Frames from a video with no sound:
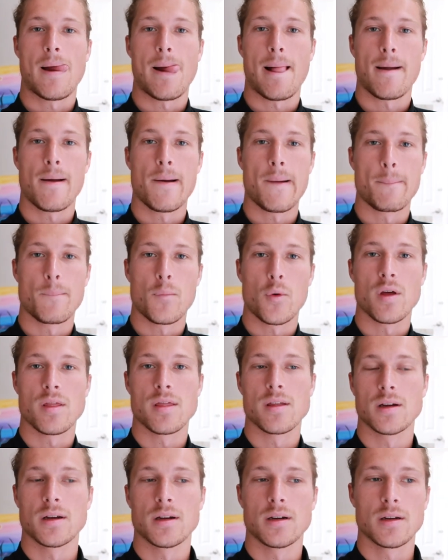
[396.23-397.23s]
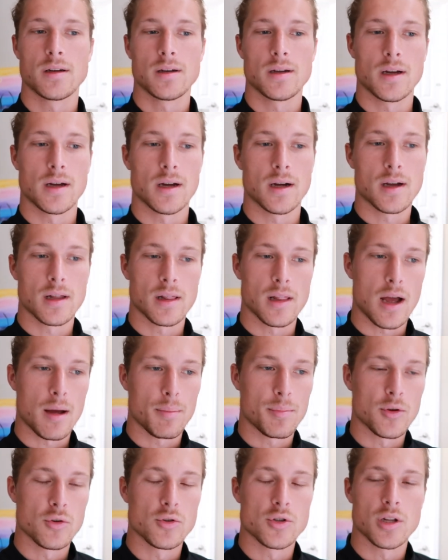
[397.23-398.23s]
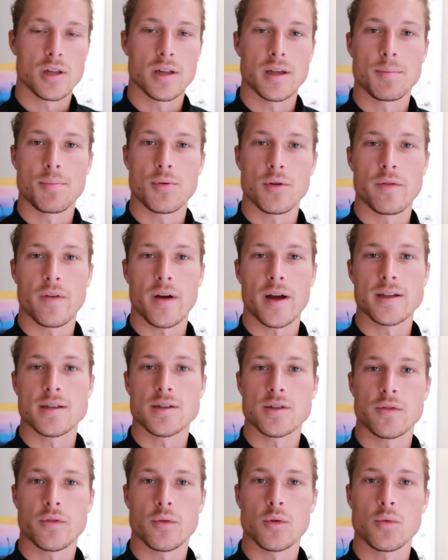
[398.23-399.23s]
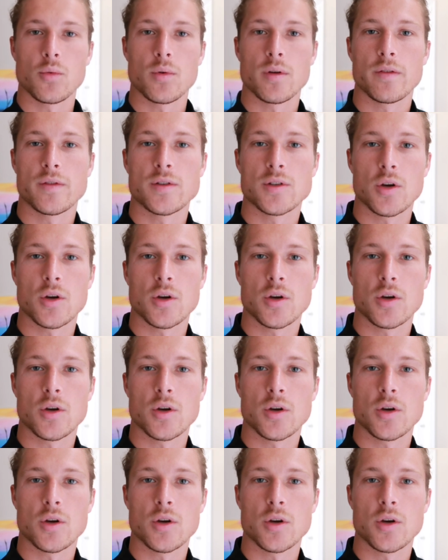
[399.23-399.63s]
um, where the uh, club usually provides us food with.